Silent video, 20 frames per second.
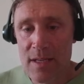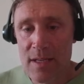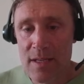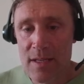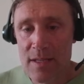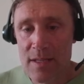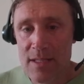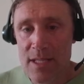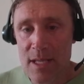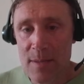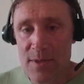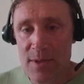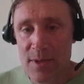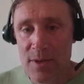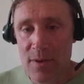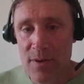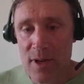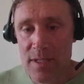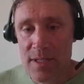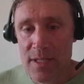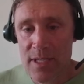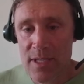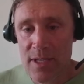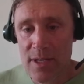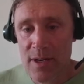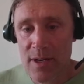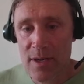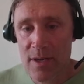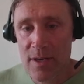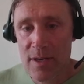steps across
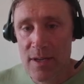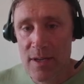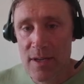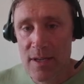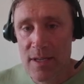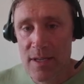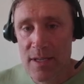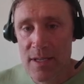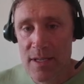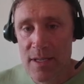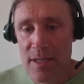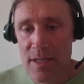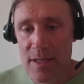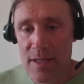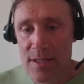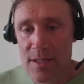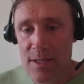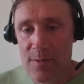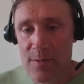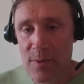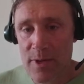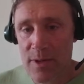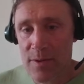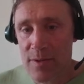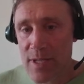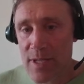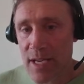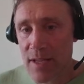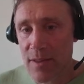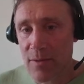here. This is where you
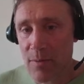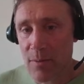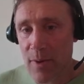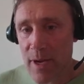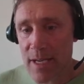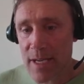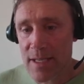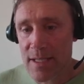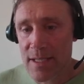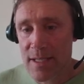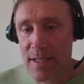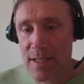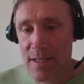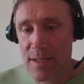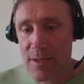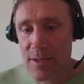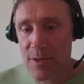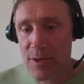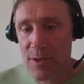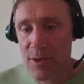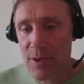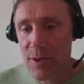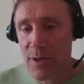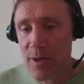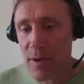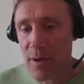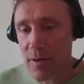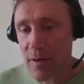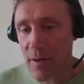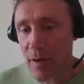take the weight. So you could
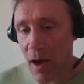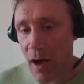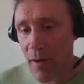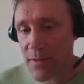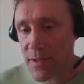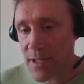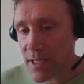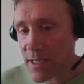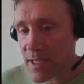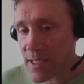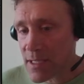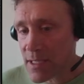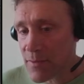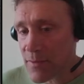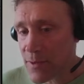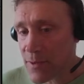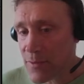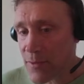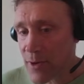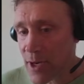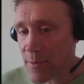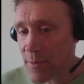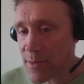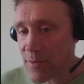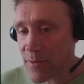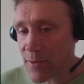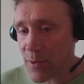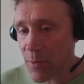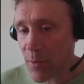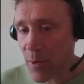offset this a few frames
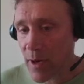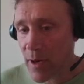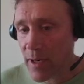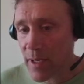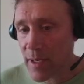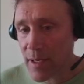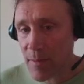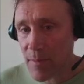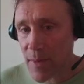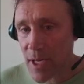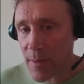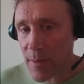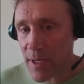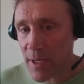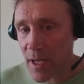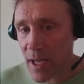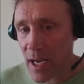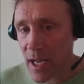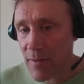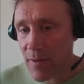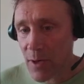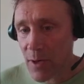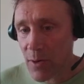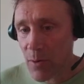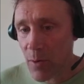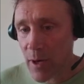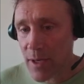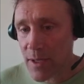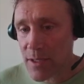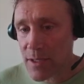if you wanted and maybe not have it
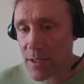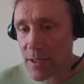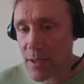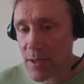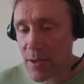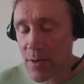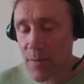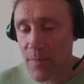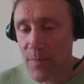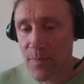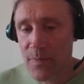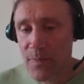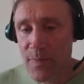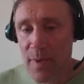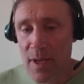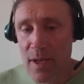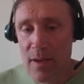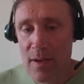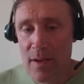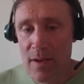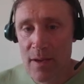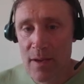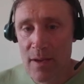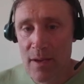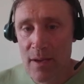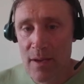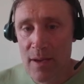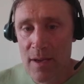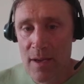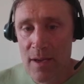quite as low.
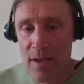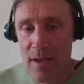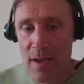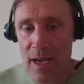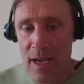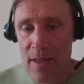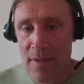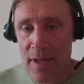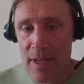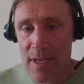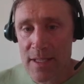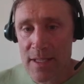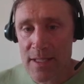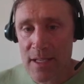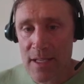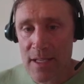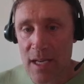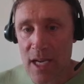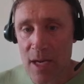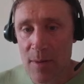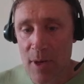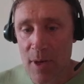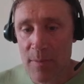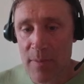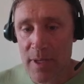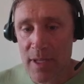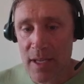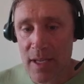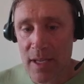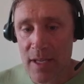And then he's going up
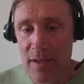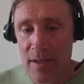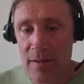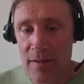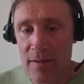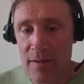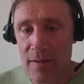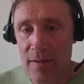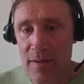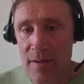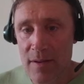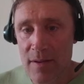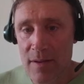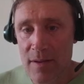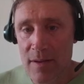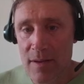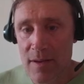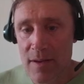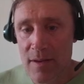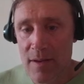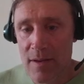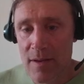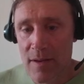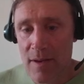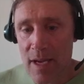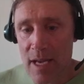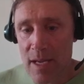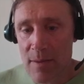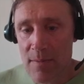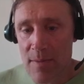again.
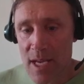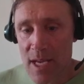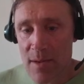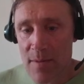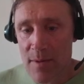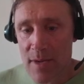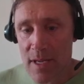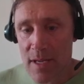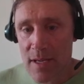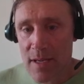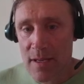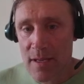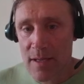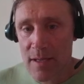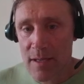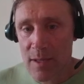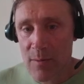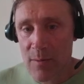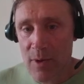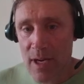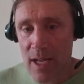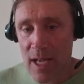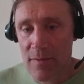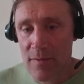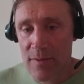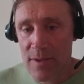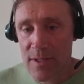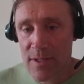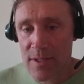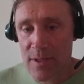And maybe you want to have
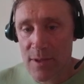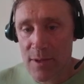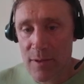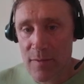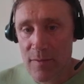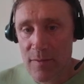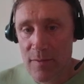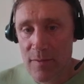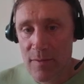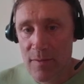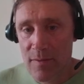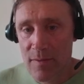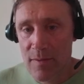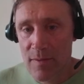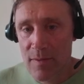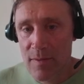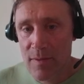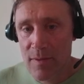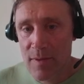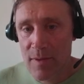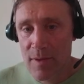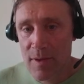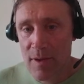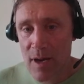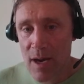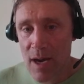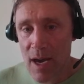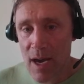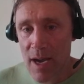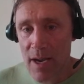this curve
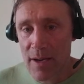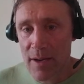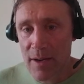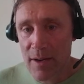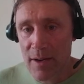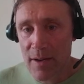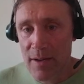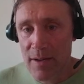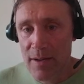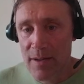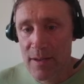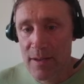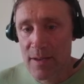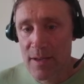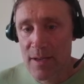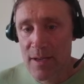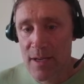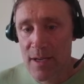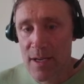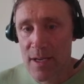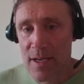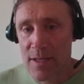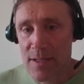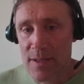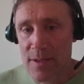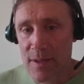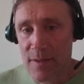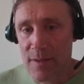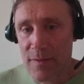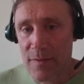higher so
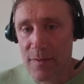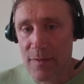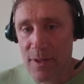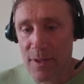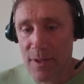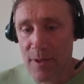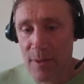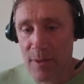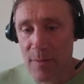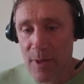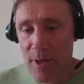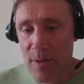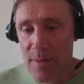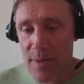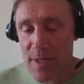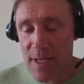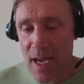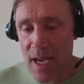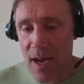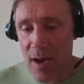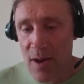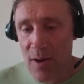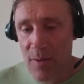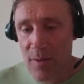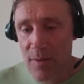you can feel him come down